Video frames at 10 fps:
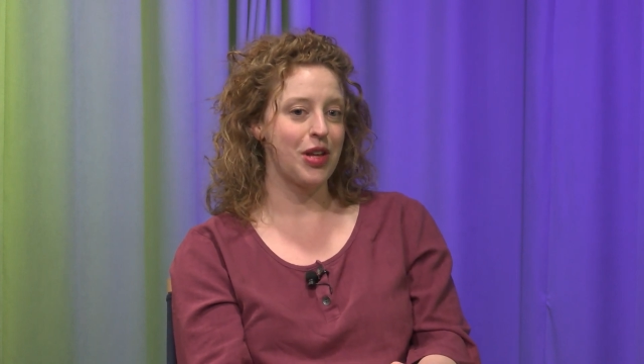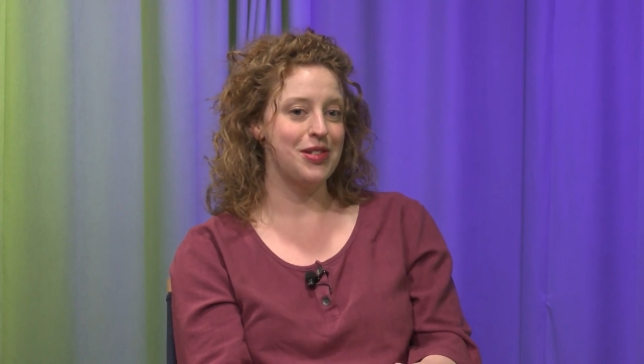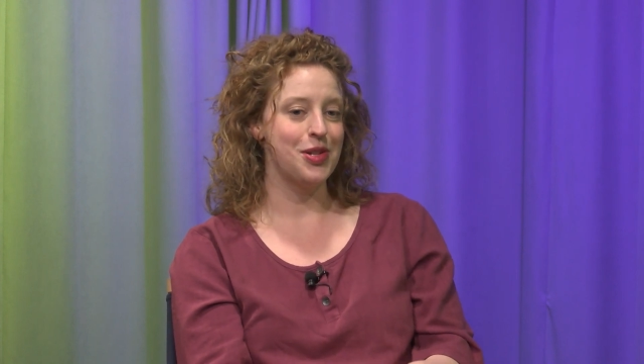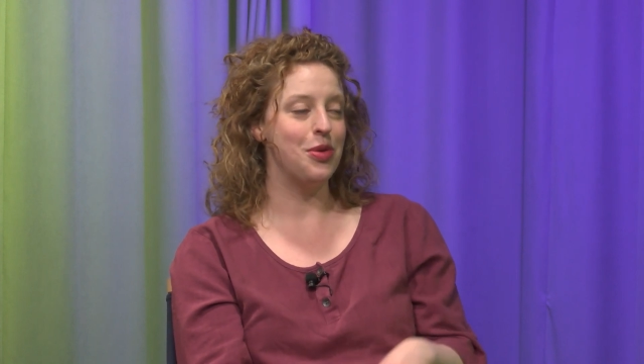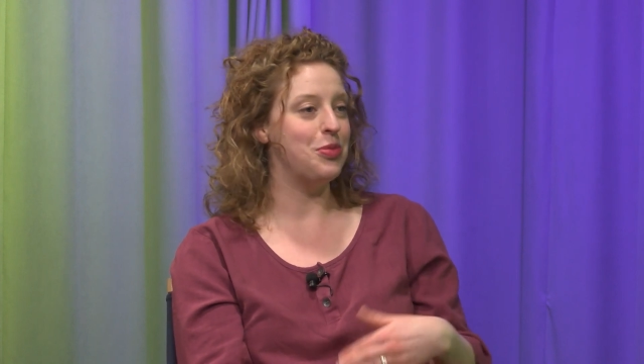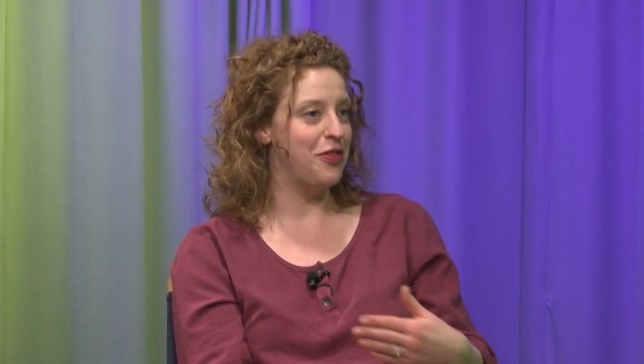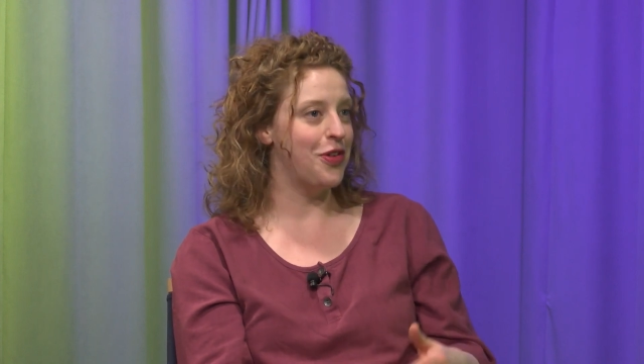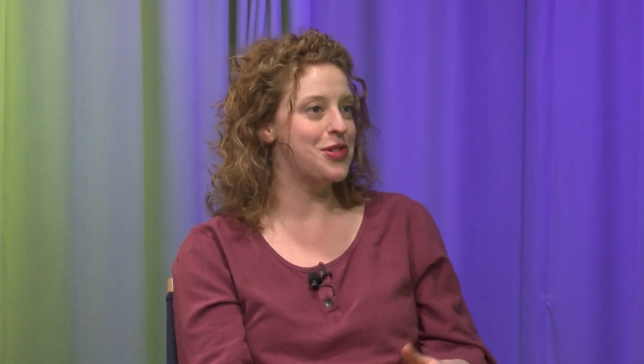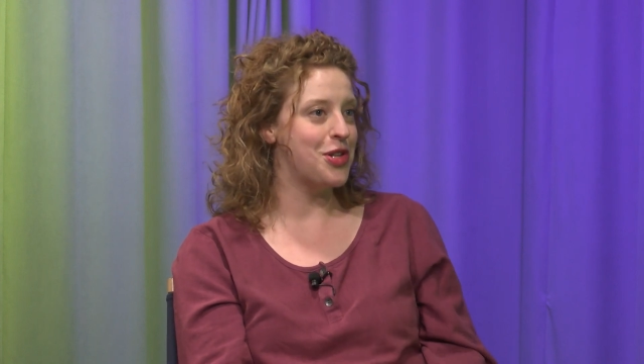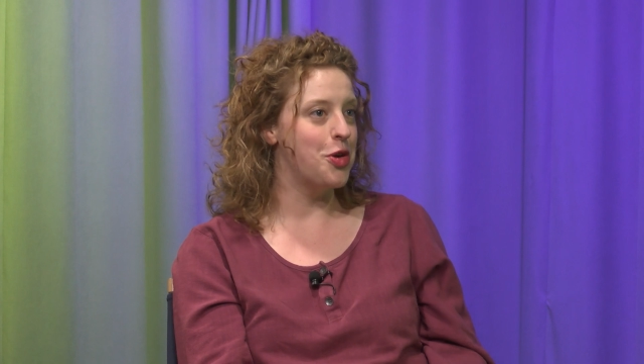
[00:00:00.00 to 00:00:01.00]
so when we
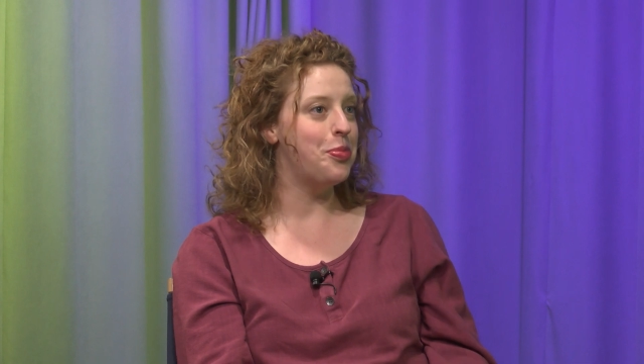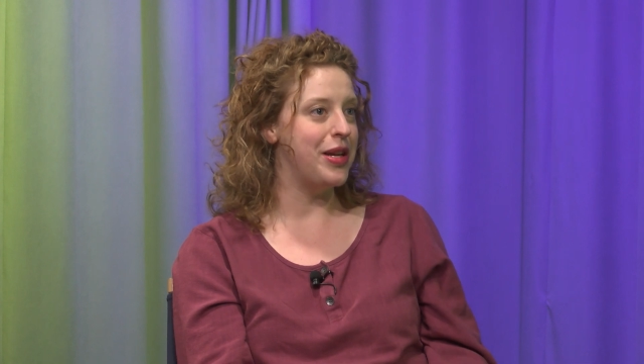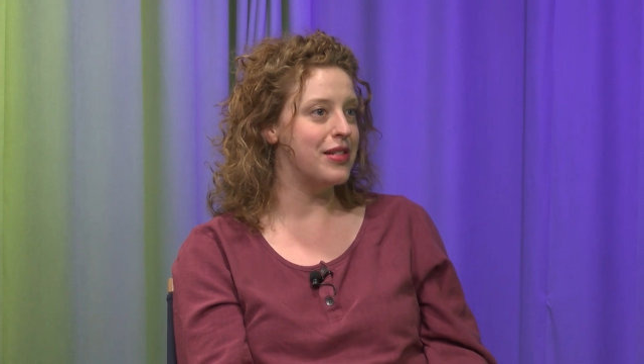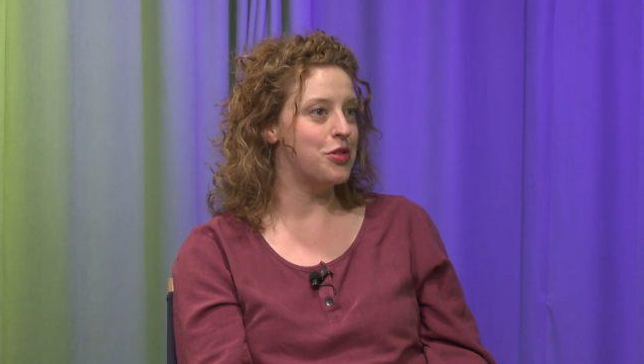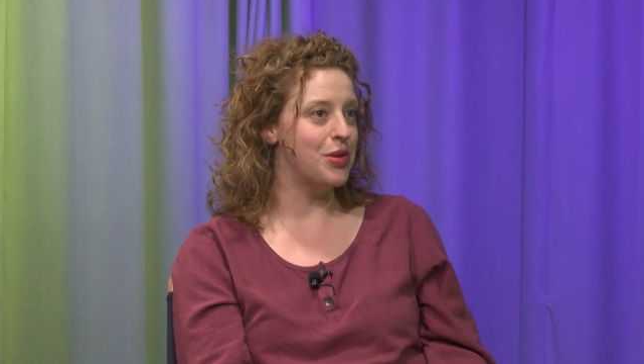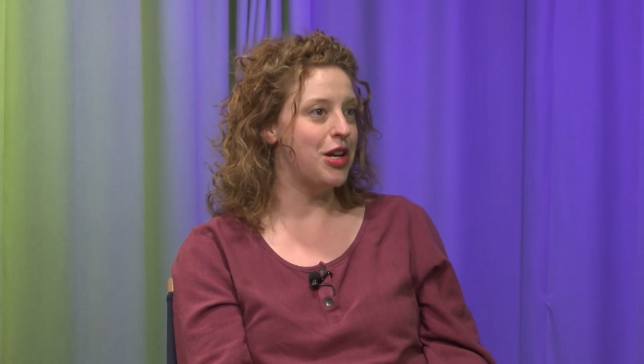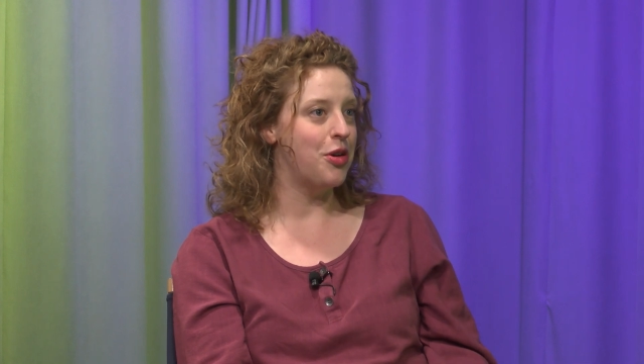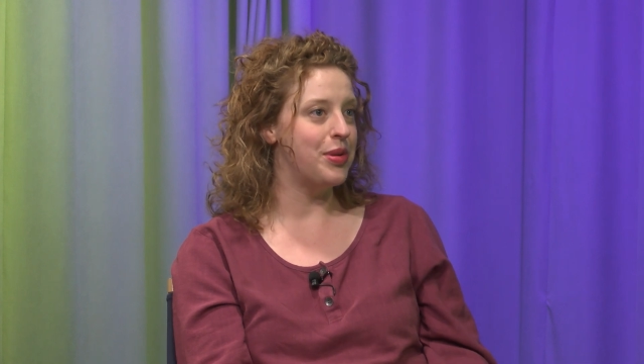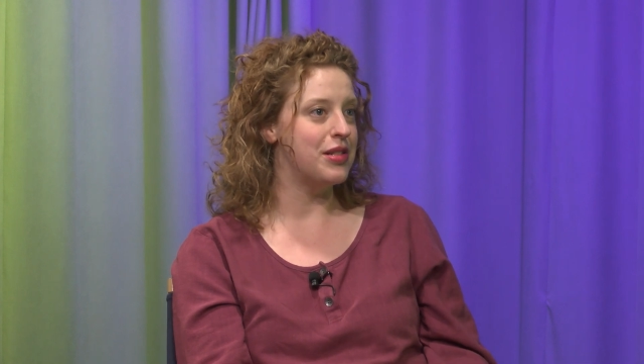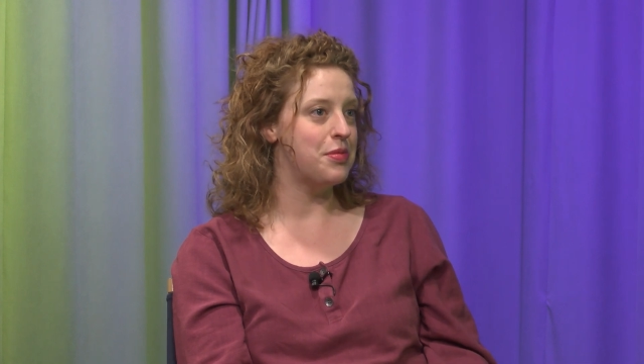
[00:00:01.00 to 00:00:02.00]
first opened,
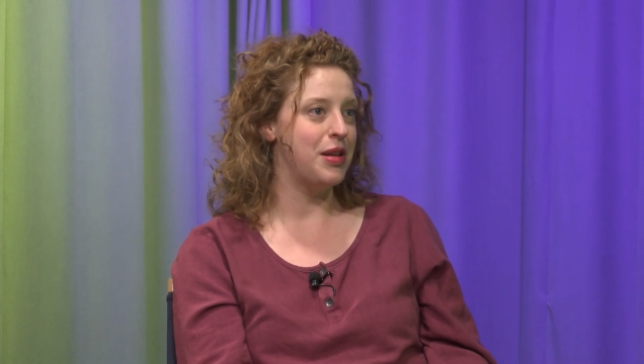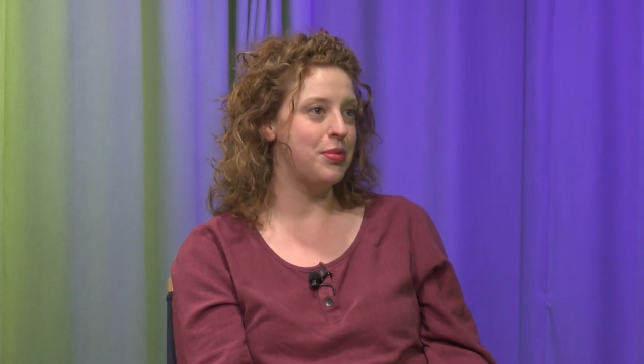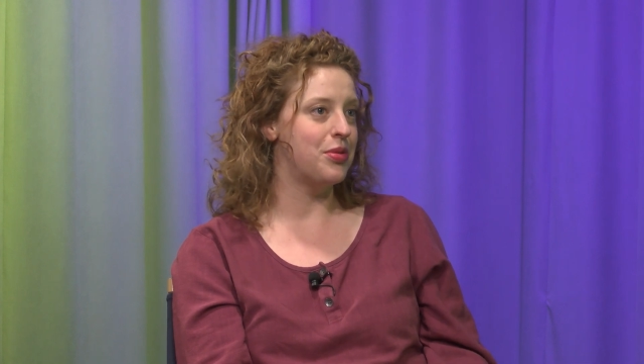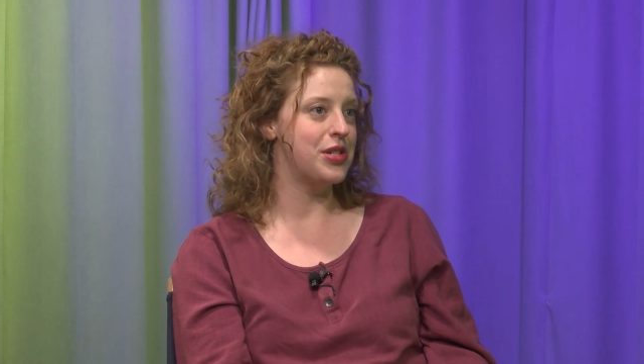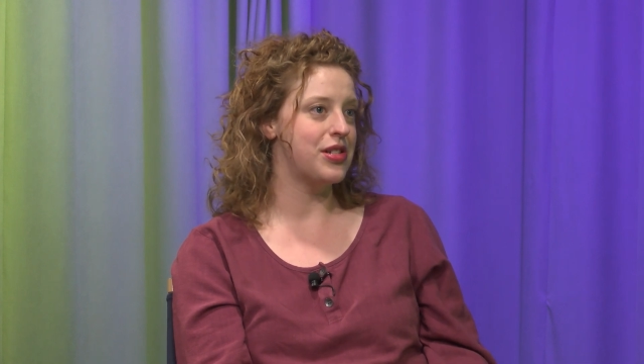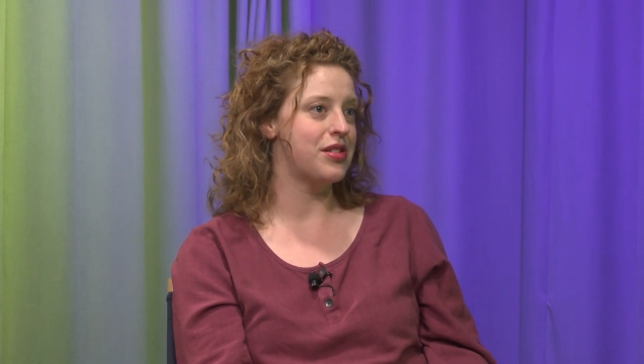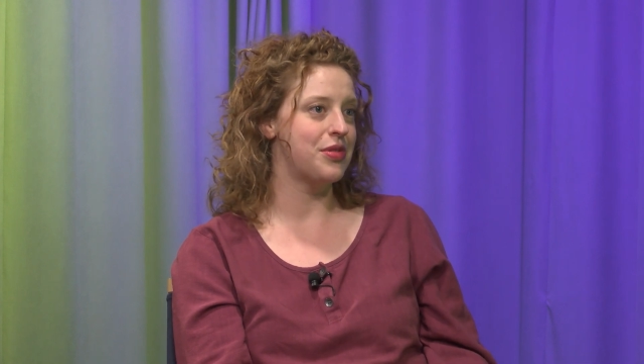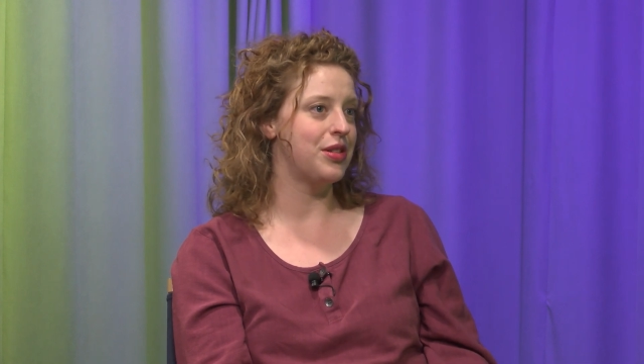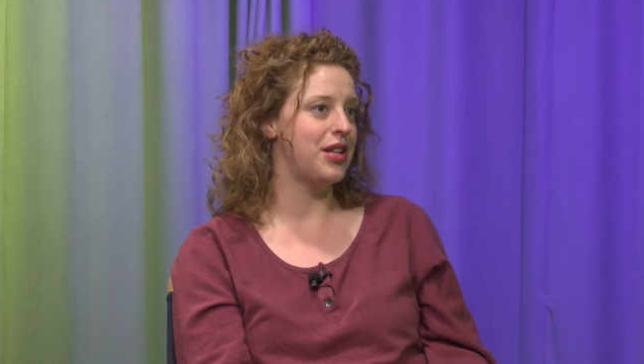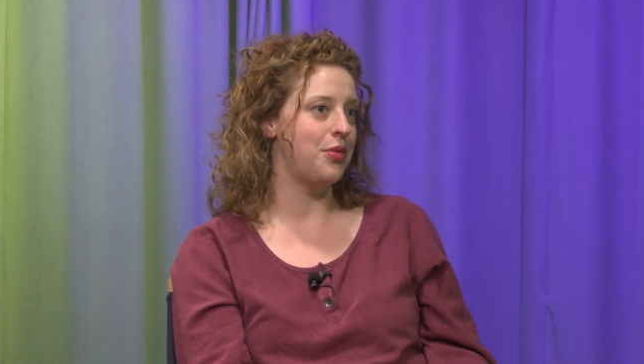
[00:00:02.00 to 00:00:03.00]
reopened, people were just
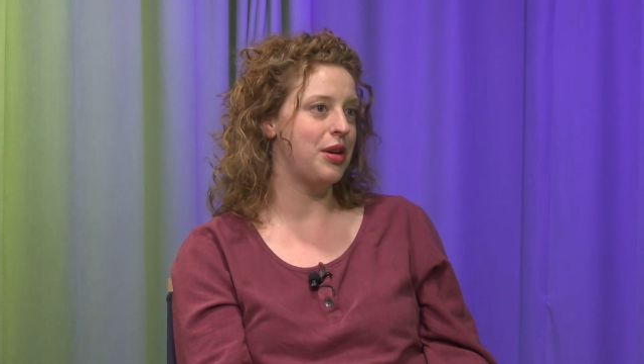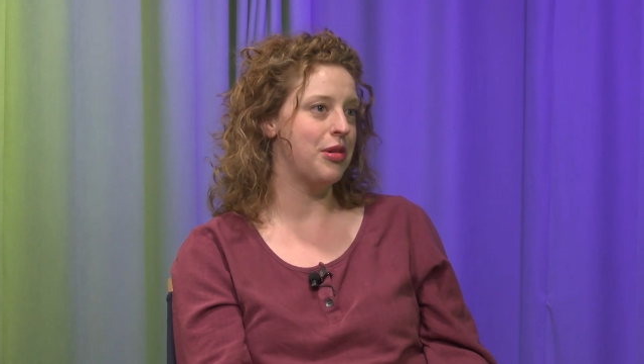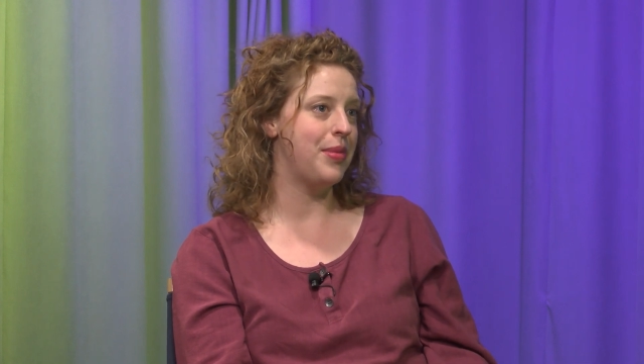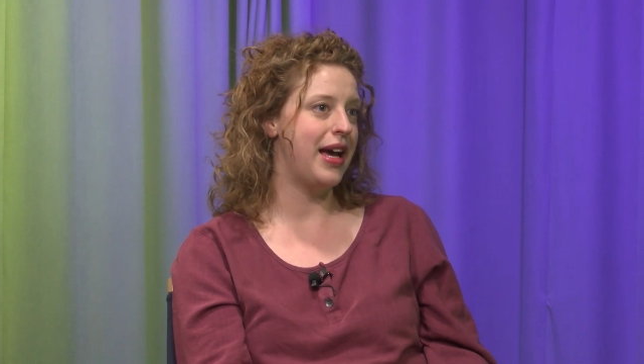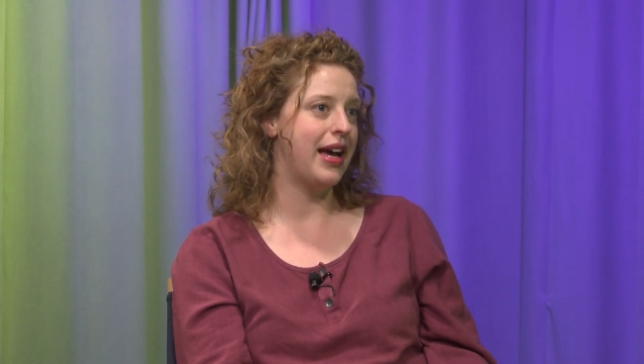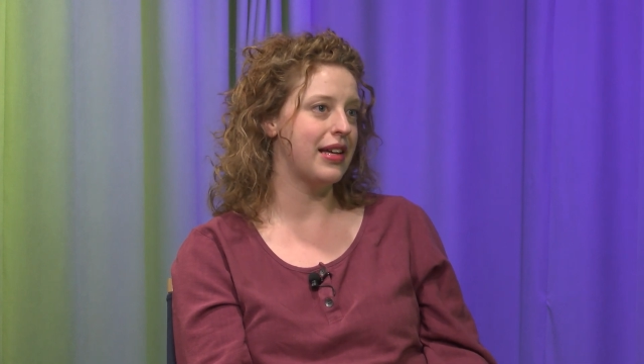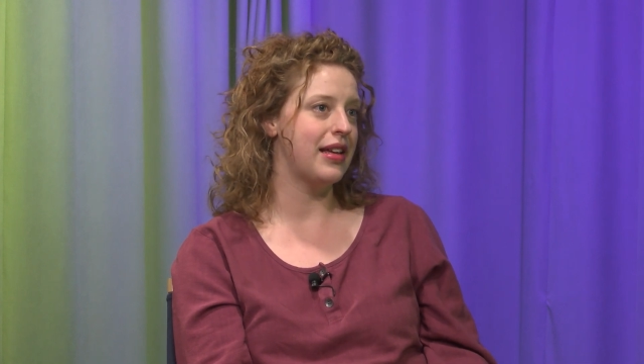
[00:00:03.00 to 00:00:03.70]
thrilled that we were back.